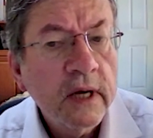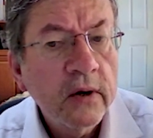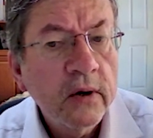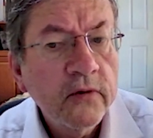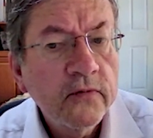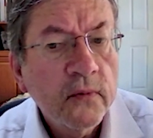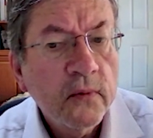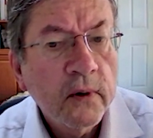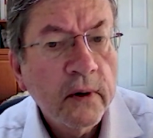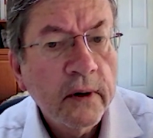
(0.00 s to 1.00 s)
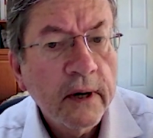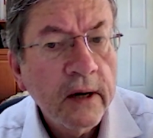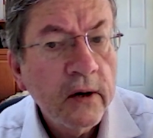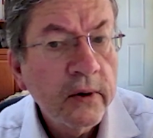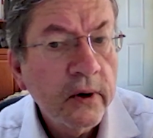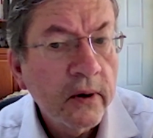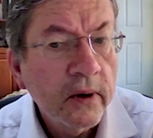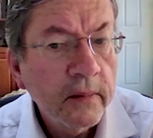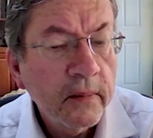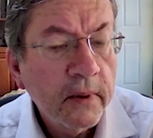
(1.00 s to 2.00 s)
not only for NATO
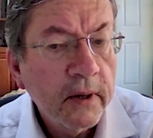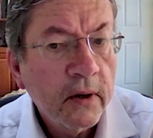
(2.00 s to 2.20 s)
Europe,